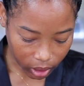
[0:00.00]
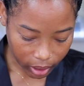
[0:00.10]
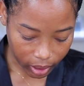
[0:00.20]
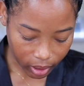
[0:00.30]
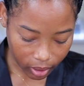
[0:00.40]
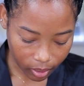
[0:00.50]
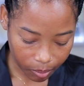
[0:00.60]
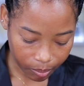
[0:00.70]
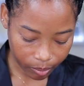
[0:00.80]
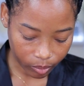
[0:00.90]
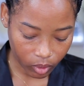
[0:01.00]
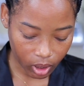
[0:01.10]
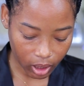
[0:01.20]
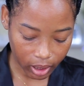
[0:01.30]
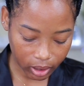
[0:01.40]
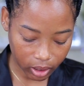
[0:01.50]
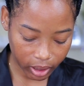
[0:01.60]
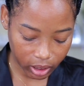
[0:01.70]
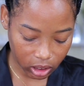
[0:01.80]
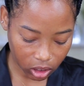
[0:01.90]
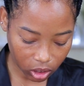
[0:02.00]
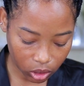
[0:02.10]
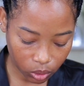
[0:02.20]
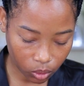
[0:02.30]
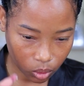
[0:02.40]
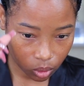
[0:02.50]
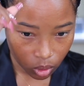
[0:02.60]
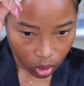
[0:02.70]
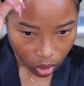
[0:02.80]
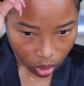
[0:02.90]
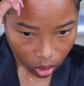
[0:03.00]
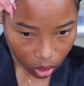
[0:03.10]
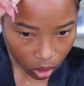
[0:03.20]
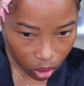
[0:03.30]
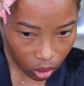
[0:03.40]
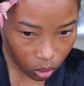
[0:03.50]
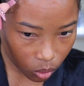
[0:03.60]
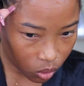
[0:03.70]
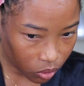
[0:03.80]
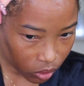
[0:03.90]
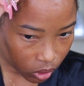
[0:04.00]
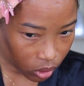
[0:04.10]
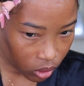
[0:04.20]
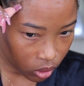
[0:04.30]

I add the edge control all over